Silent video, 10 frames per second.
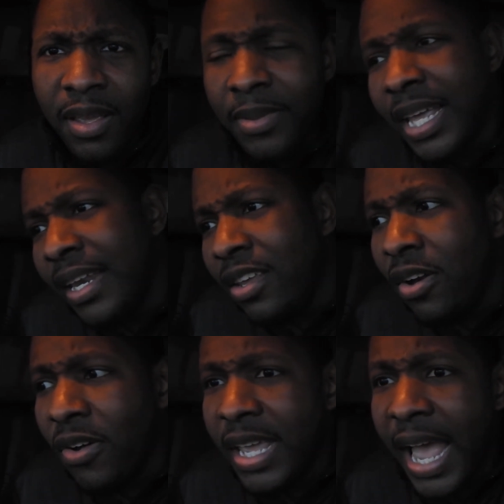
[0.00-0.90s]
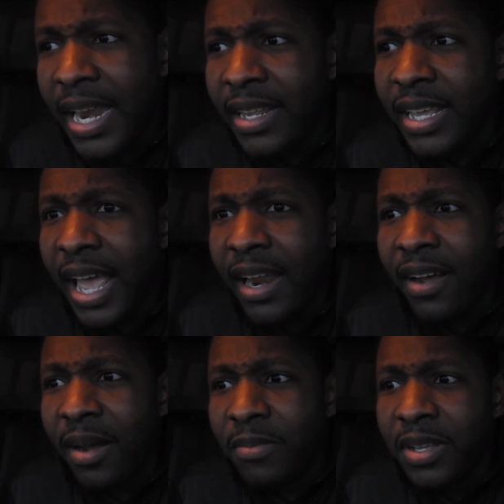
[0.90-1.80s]
But then, you know, he had
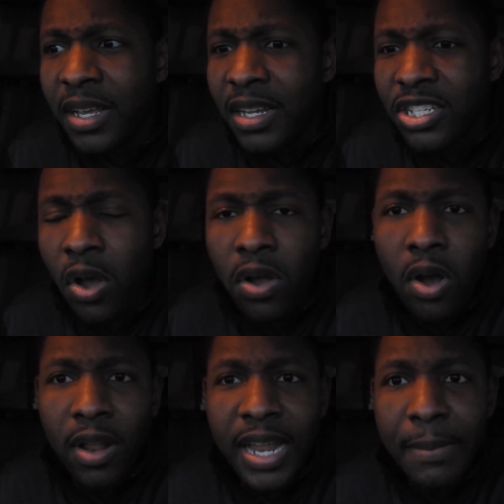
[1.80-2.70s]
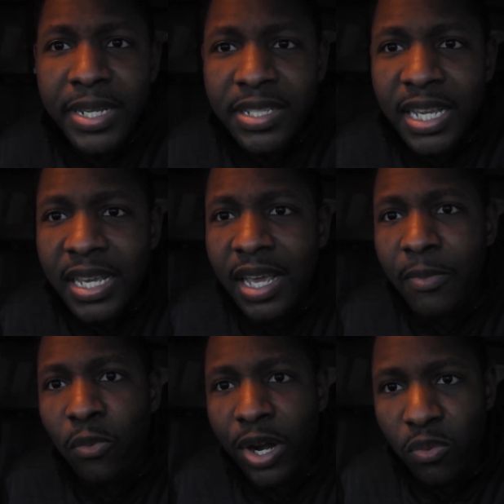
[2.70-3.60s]
a song called Let Me See,
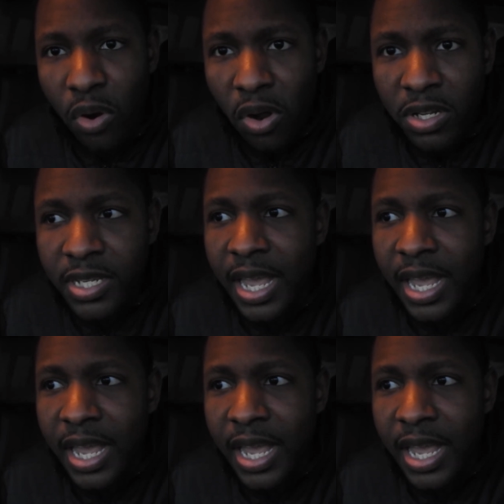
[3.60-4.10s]
him and Rick Ross.